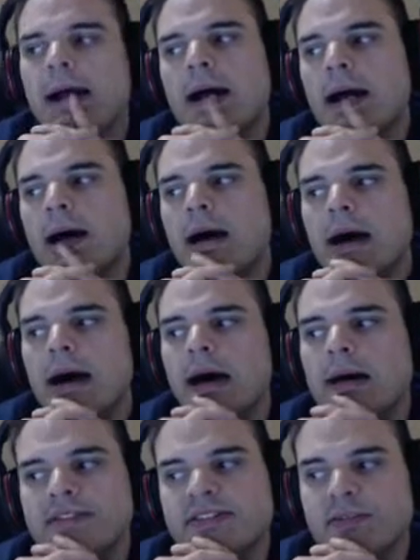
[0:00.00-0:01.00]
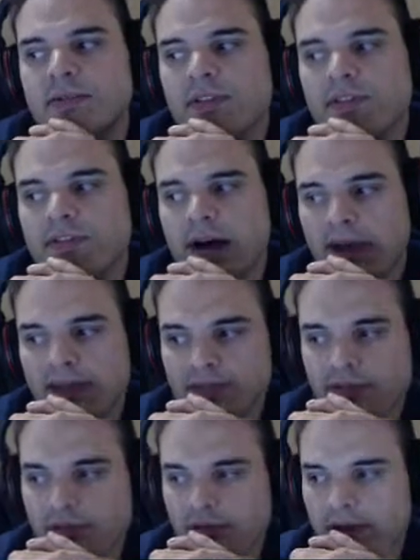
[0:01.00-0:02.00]
to deal with the faster
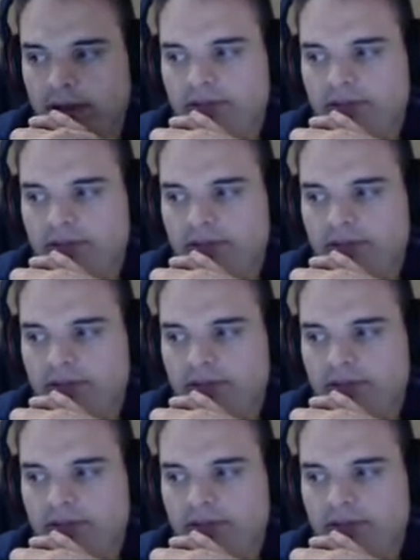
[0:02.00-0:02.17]
threats.